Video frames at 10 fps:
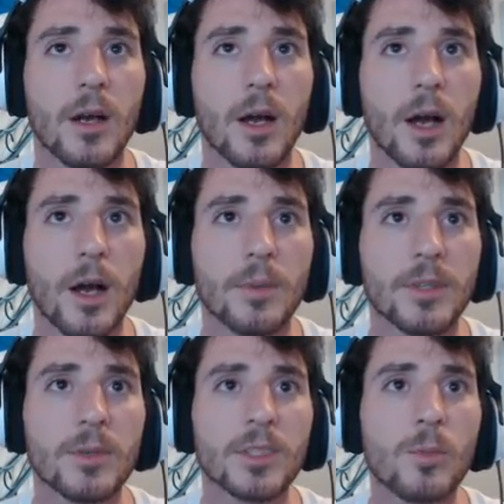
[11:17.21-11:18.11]
But
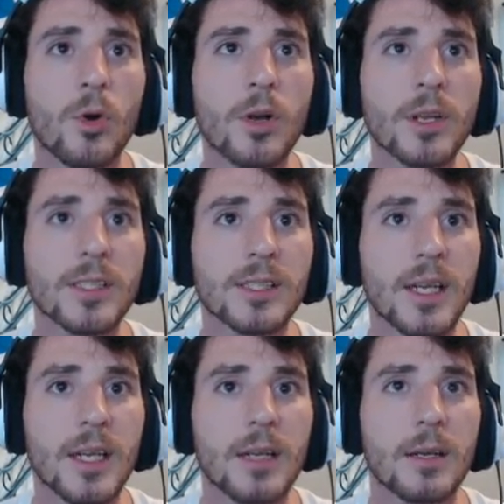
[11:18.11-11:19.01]
there is more to
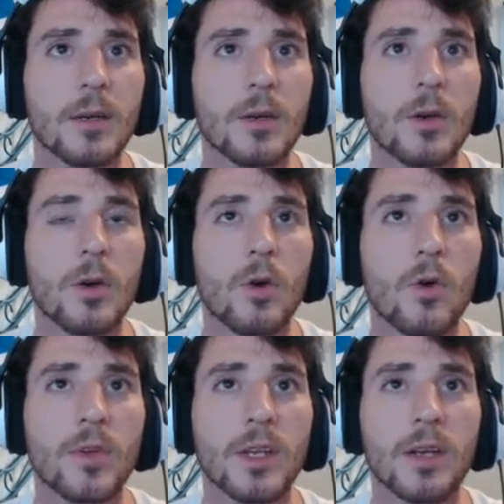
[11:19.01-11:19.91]
see
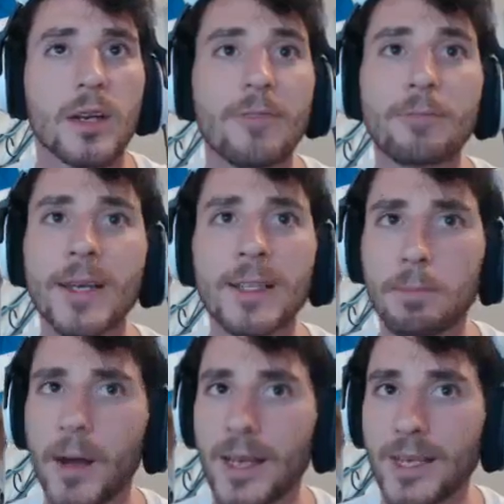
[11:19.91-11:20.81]
over here, and I've played the
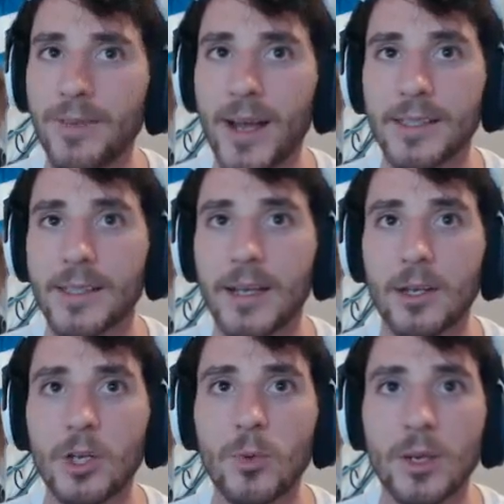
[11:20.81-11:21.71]
Binding of Isaac. I know
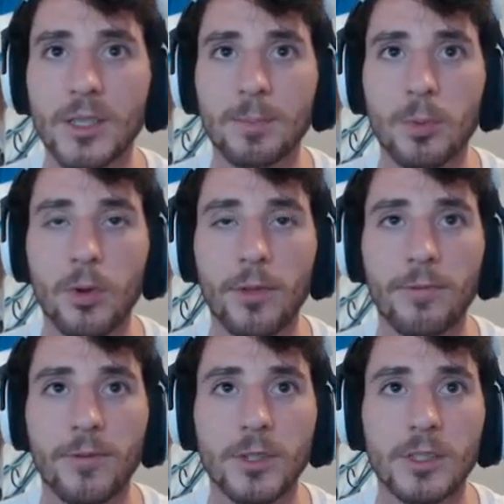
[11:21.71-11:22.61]
you want to explore the
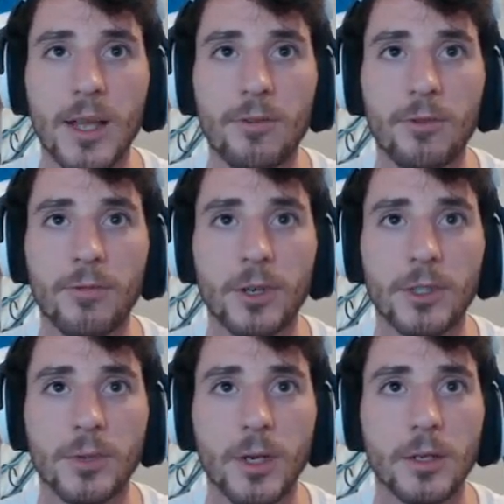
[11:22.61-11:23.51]
first level first, right?